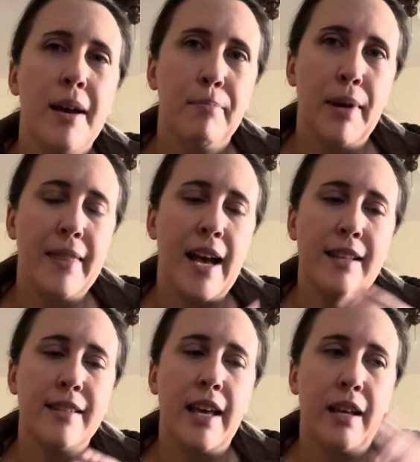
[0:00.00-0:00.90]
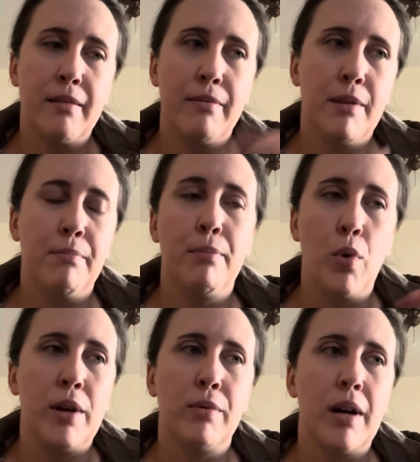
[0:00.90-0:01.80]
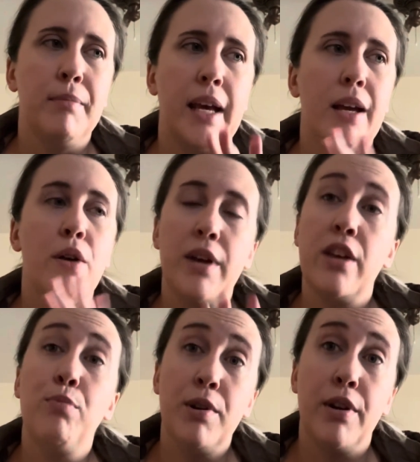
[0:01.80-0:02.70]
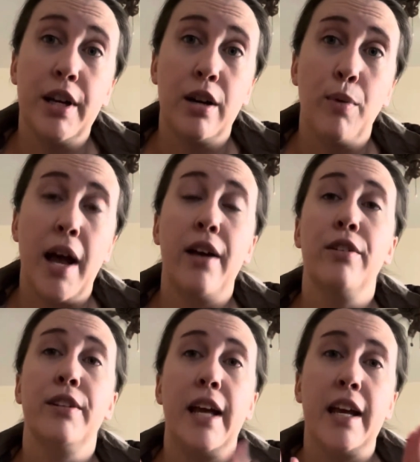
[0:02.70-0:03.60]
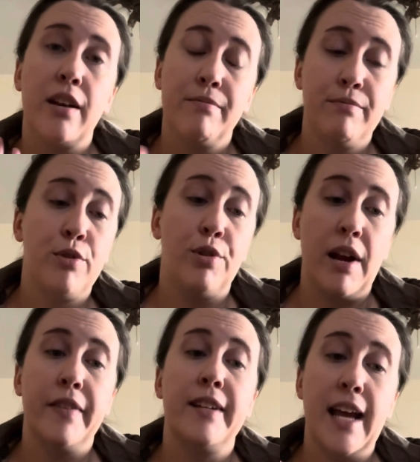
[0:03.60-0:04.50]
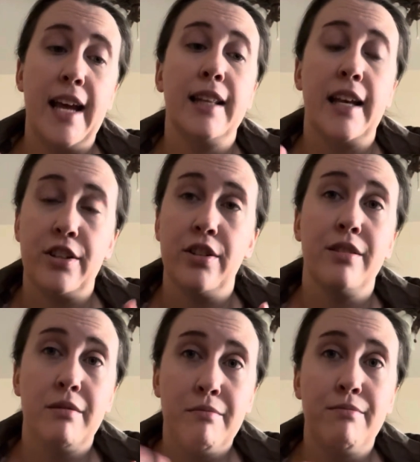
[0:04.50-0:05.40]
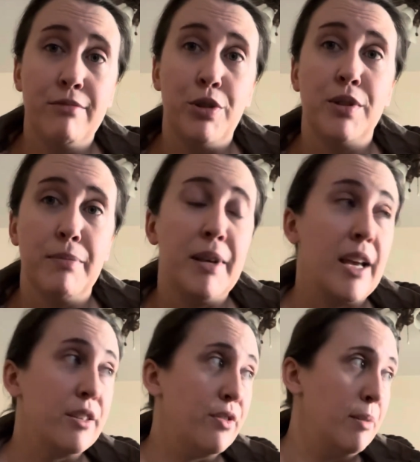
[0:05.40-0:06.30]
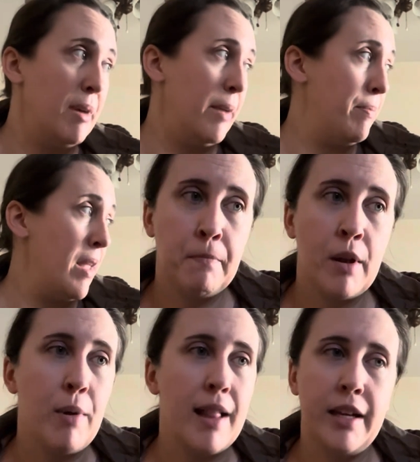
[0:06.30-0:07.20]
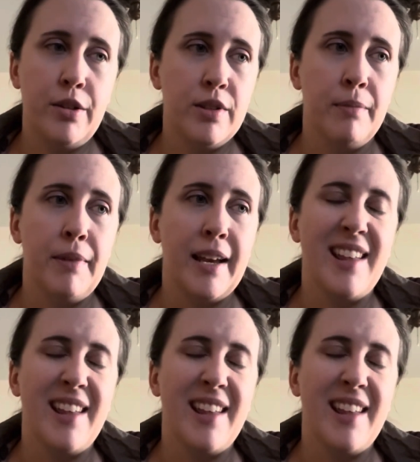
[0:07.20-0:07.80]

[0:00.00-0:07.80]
but that's like the point where I'm like, okay, you've been on here a while, like throughout the day, like just do something else for a bit while I do something.